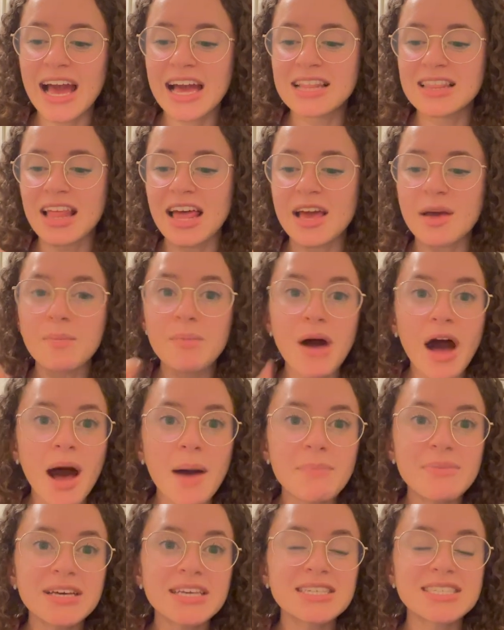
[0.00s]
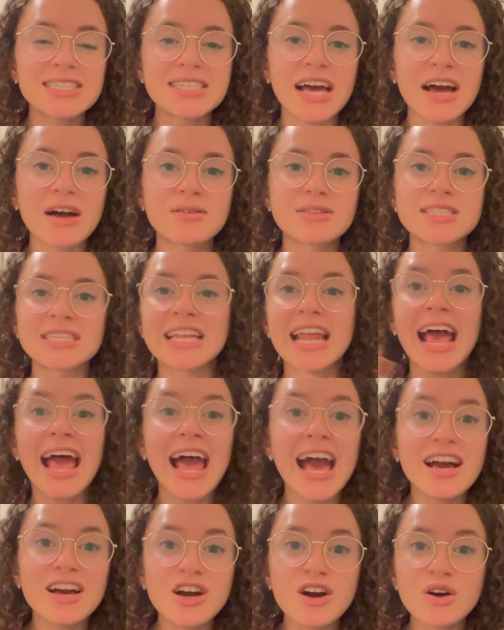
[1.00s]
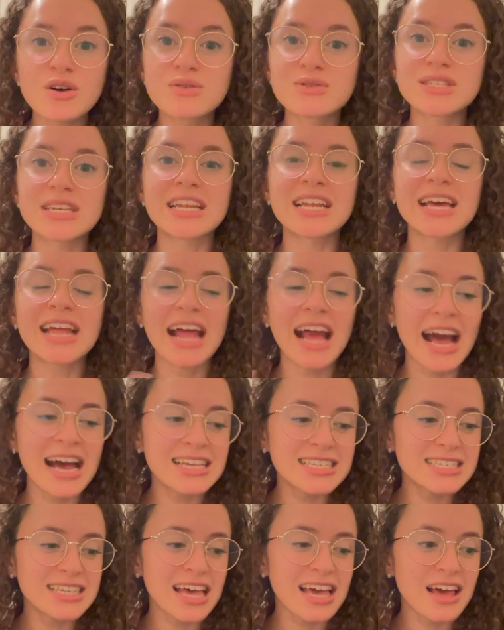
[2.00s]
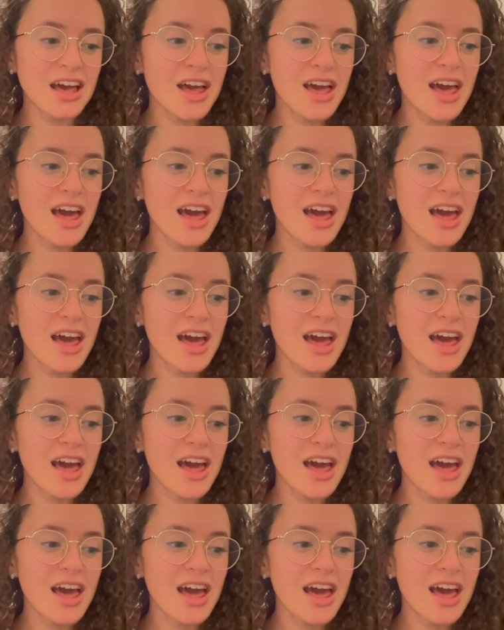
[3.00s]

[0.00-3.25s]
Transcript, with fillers: and like popping sounds and echoes. And it has like